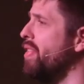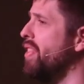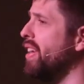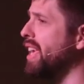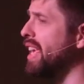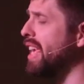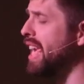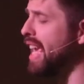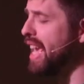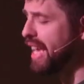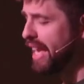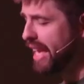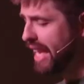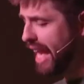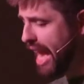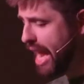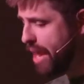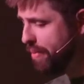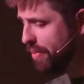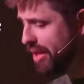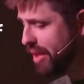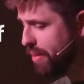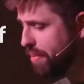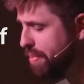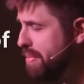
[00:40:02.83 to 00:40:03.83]
The king
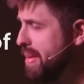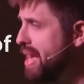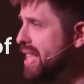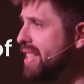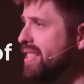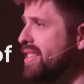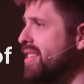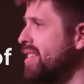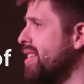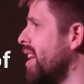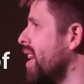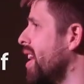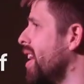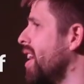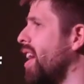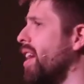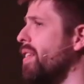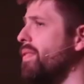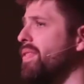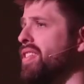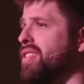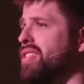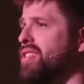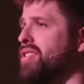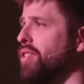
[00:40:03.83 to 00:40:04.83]
came in the midst
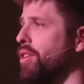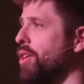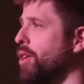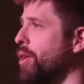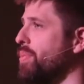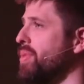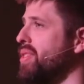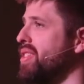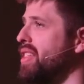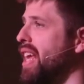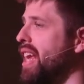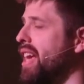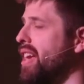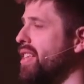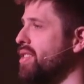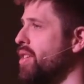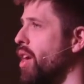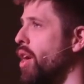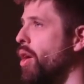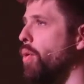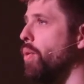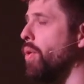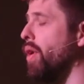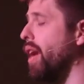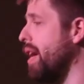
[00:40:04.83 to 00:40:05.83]
of this circumstance
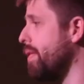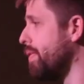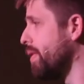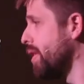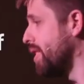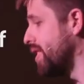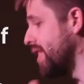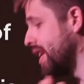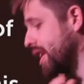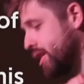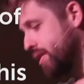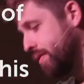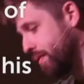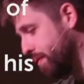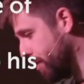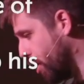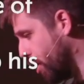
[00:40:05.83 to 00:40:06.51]
where everything's